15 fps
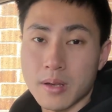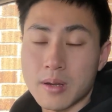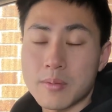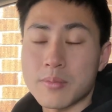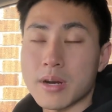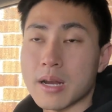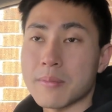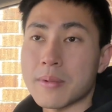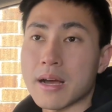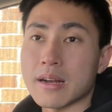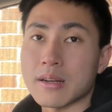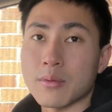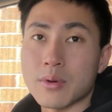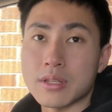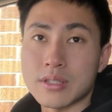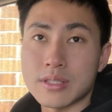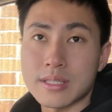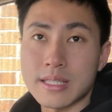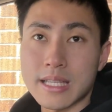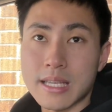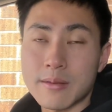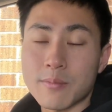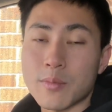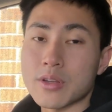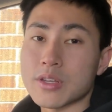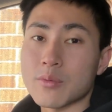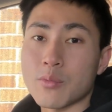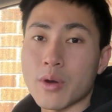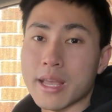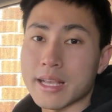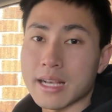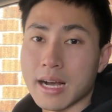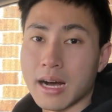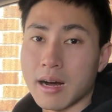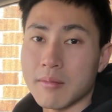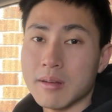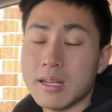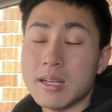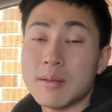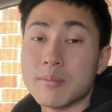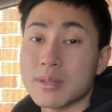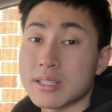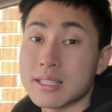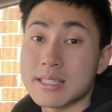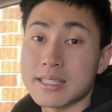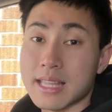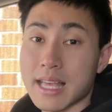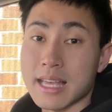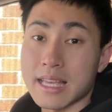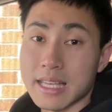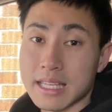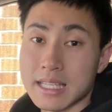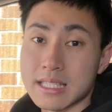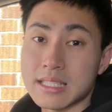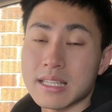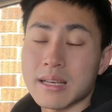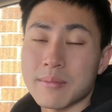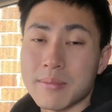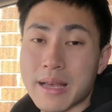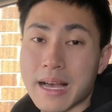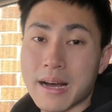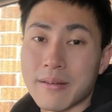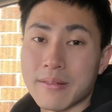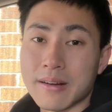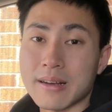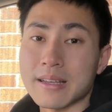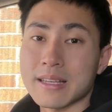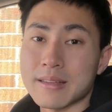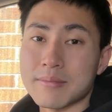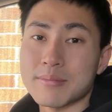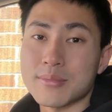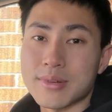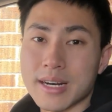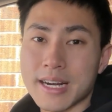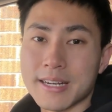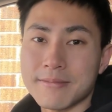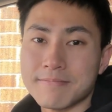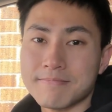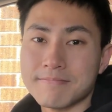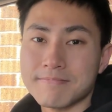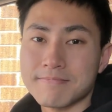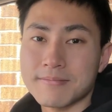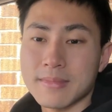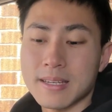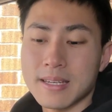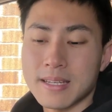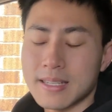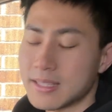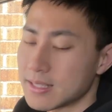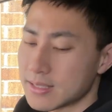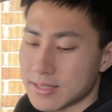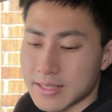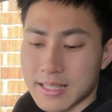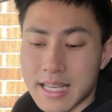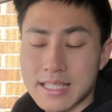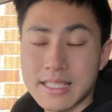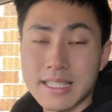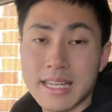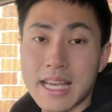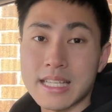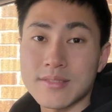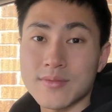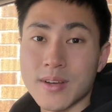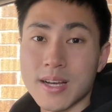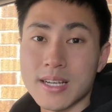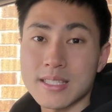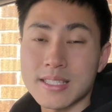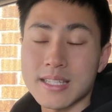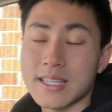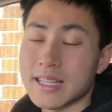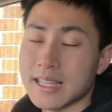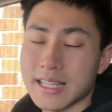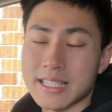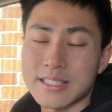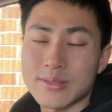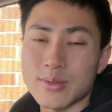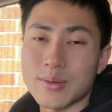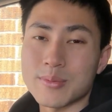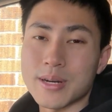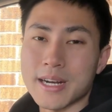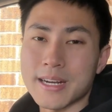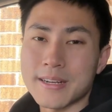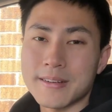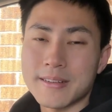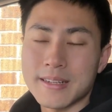Pray about it when you sleep, when you wake up, because there is power in prayer. So that's today's verse. Let's do a prayer.